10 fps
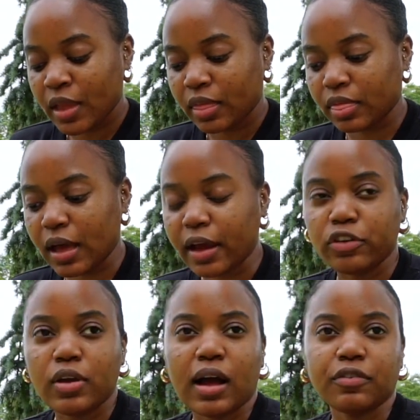that
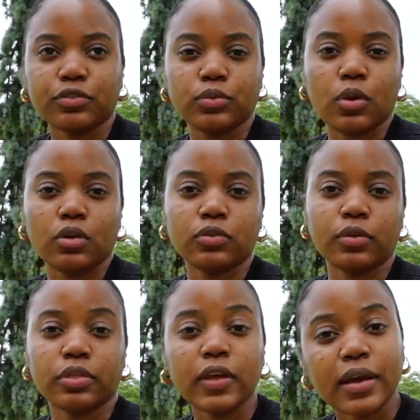you have to also
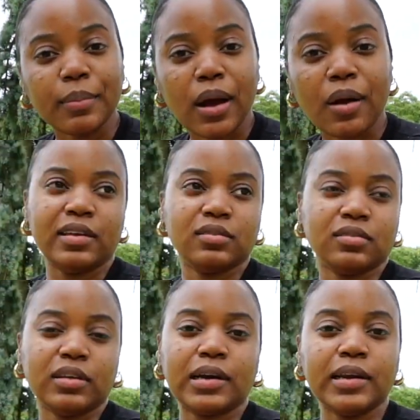think about is
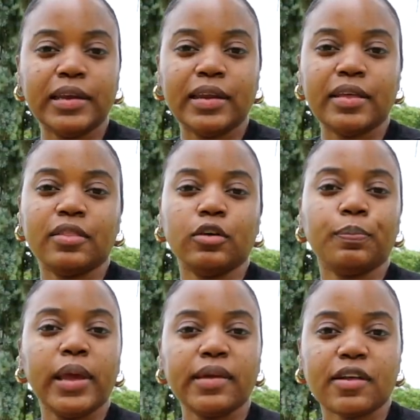the cleaning, the
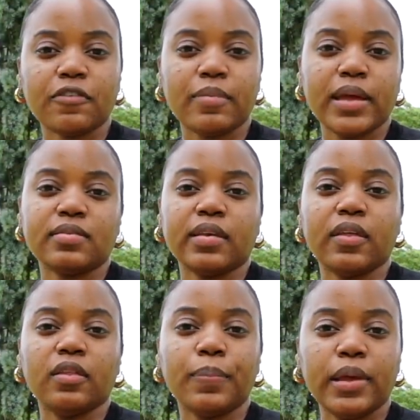place that we maintain,
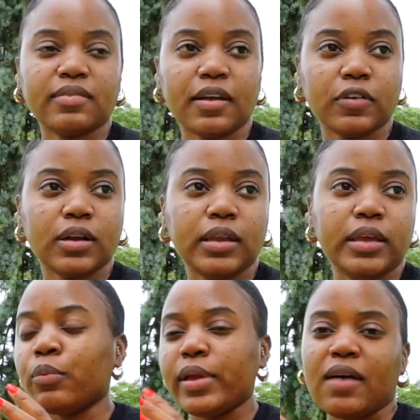the place that we
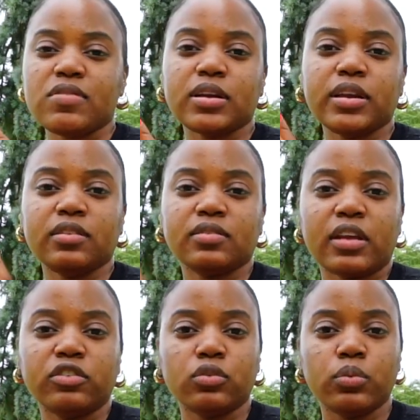clean. We have a cleaning
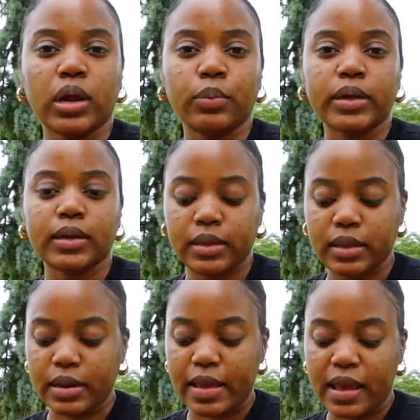schedule where we
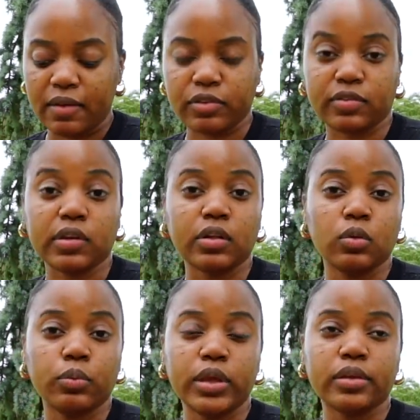clean every single
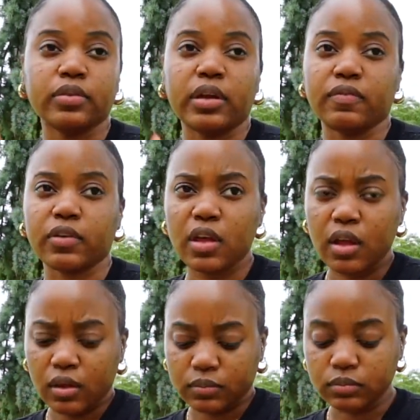week. So if
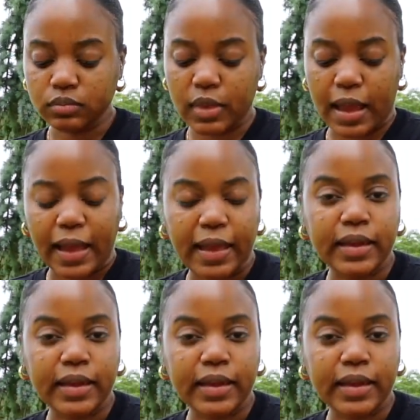I